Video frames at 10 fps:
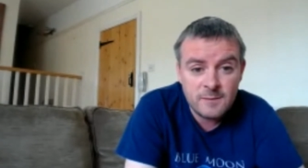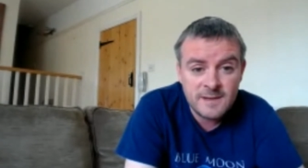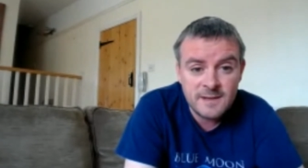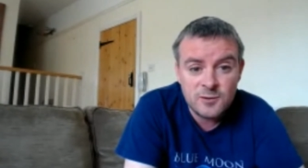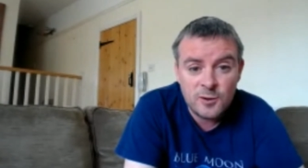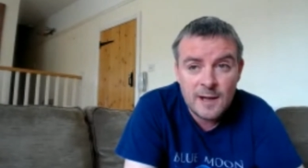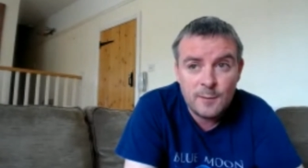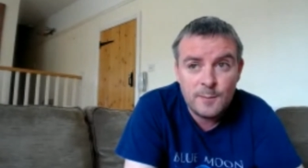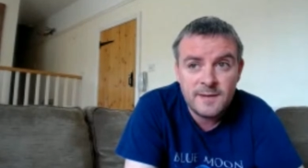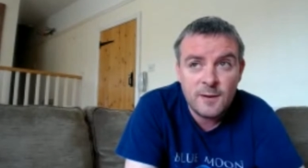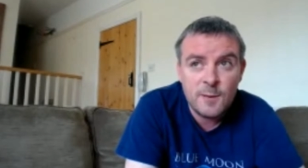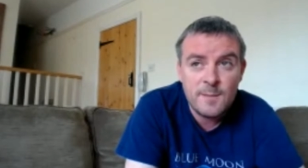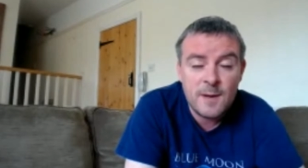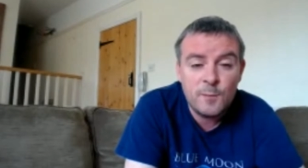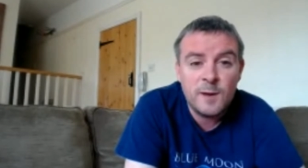Those things all helped,
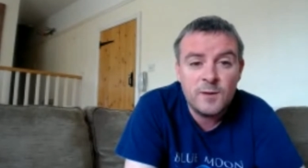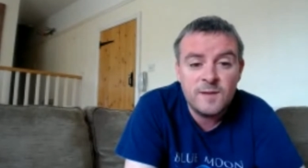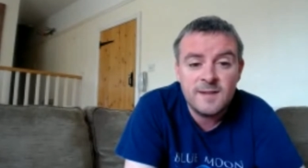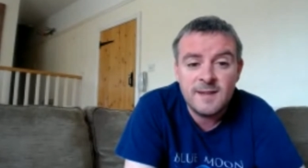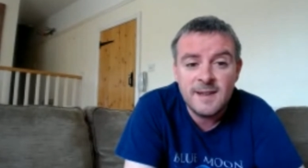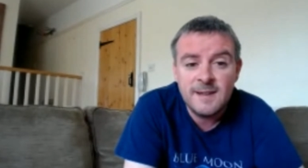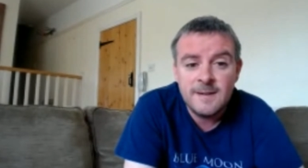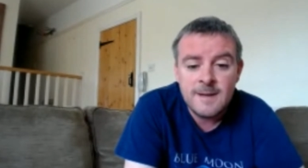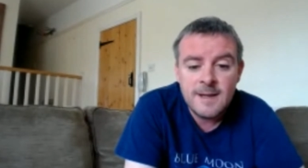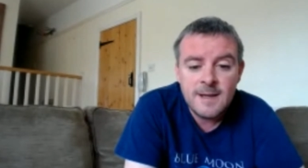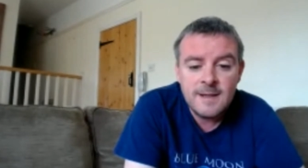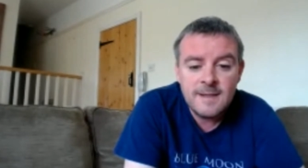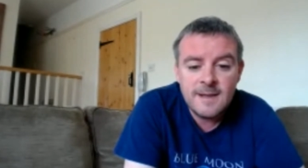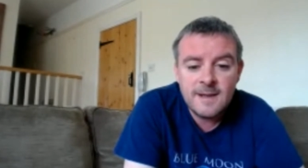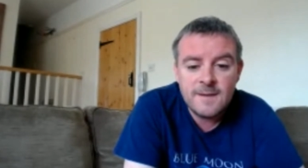so it meant we could see
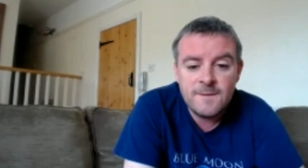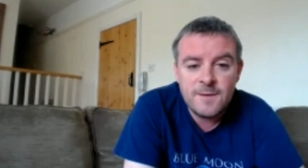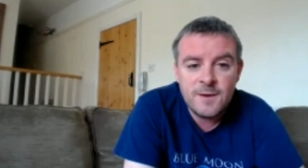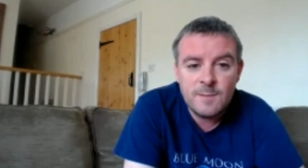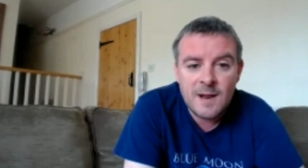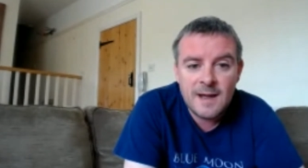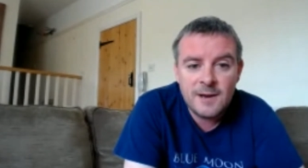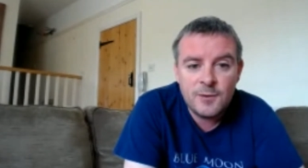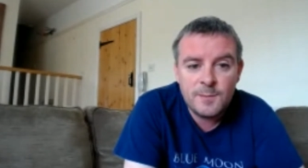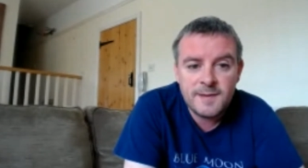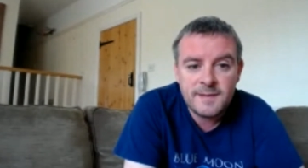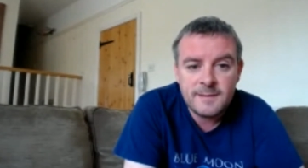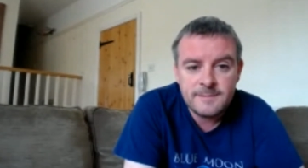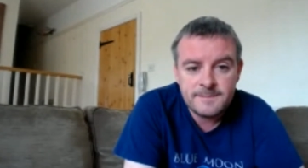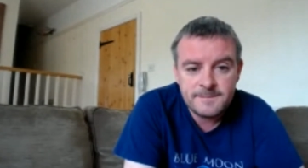the confirmed
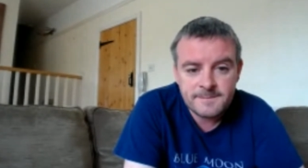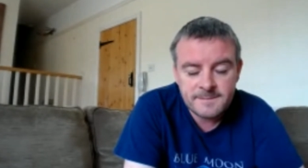lineups